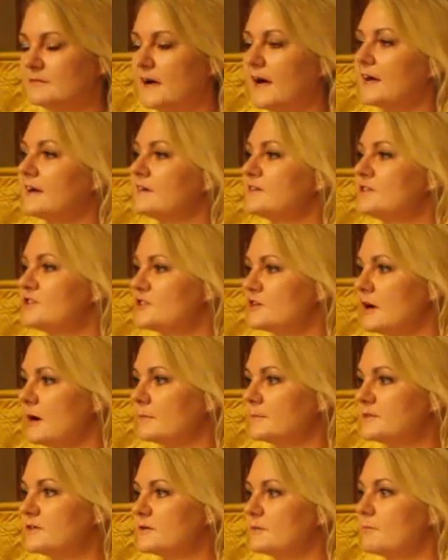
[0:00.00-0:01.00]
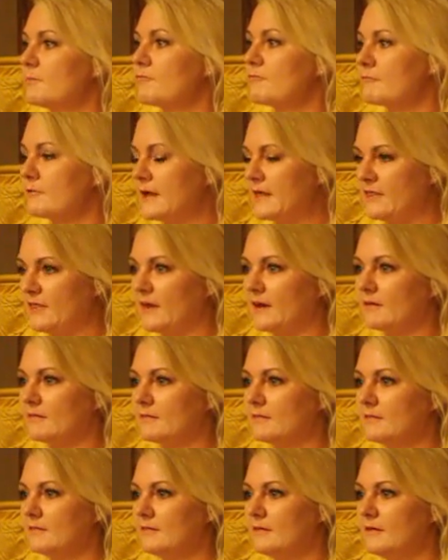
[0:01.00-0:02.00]
And I stopped breathing
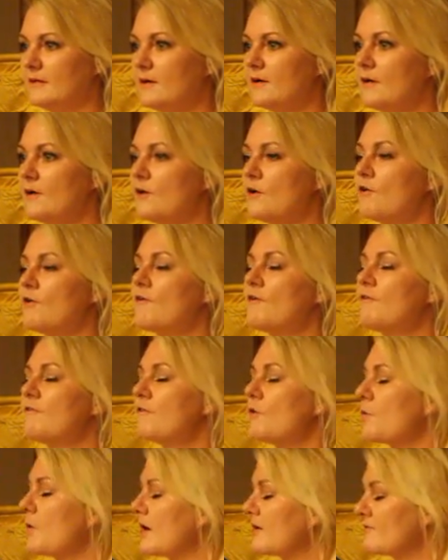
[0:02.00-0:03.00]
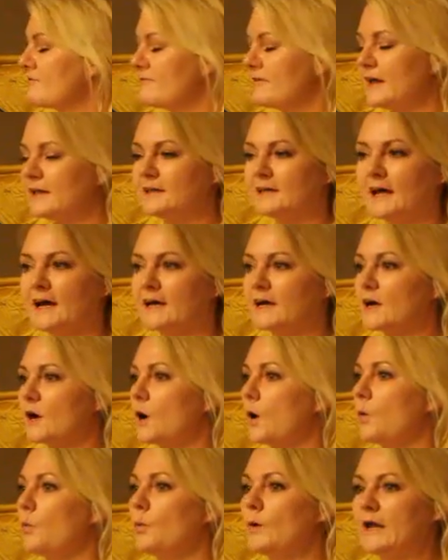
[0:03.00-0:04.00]
for what felt like
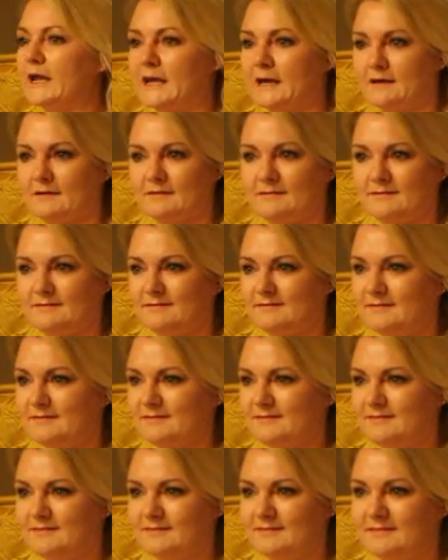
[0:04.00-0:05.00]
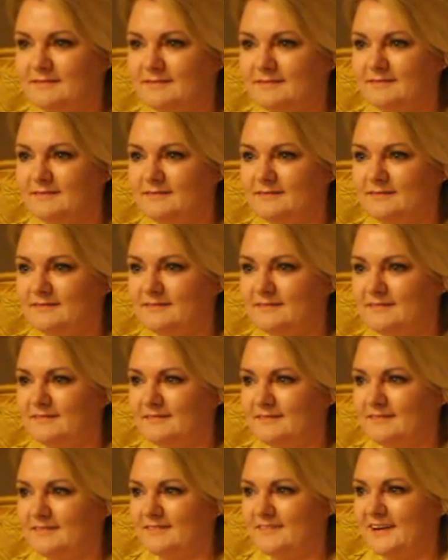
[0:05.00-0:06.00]
a week.
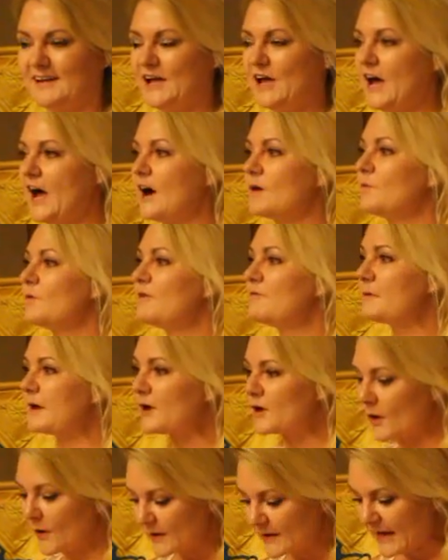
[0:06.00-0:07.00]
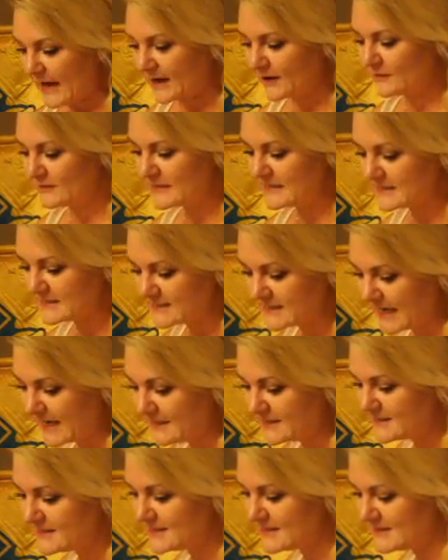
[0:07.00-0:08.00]
And we've been going out on these
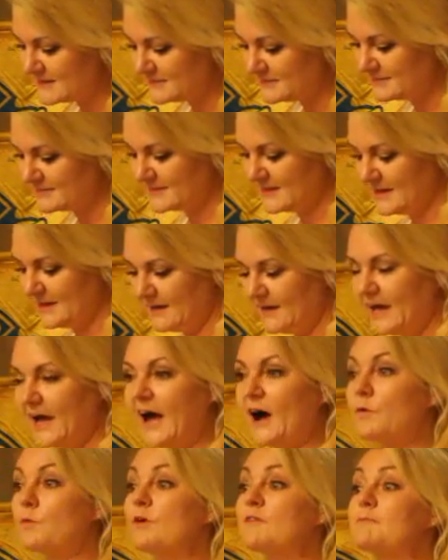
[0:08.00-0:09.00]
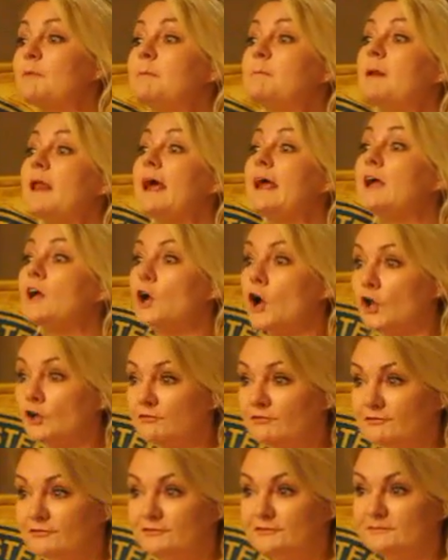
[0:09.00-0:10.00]
dates. We've been playing
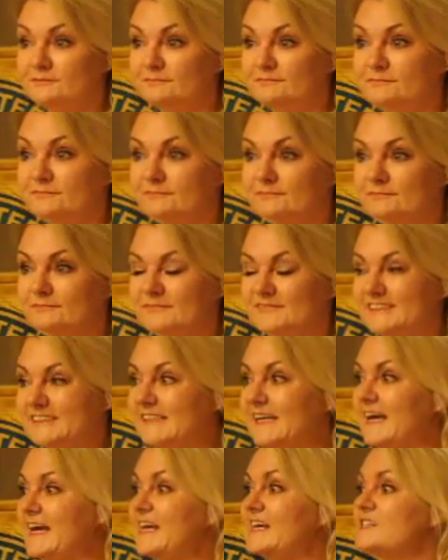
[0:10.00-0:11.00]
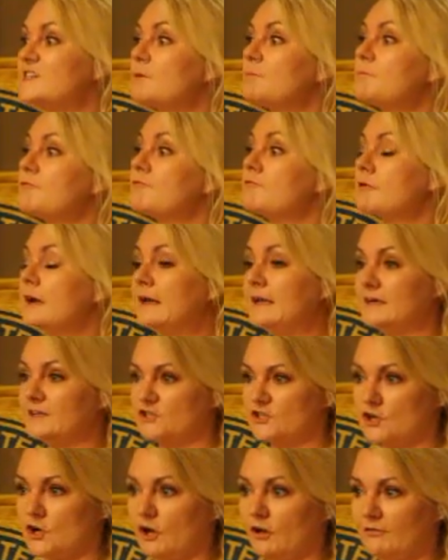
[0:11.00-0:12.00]
golf. He's a
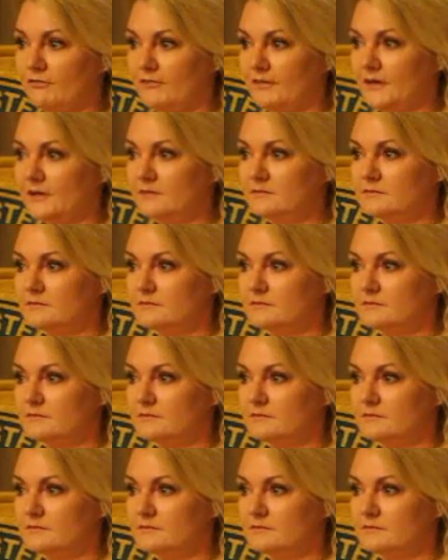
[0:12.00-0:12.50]
brilliant golfer.